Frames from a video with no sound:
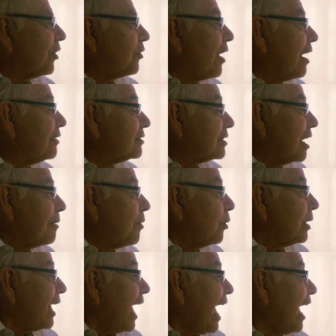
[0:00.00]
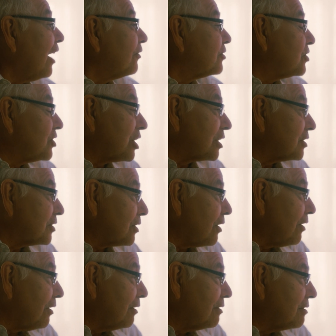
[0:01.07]
to begin a daunting task
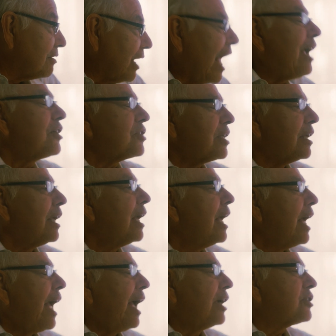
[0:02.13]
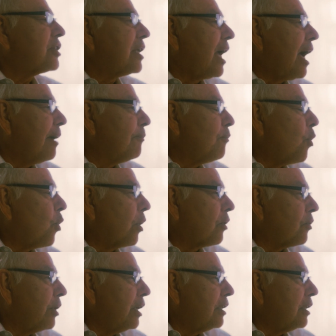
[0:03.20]
to preserve a language that had never been published.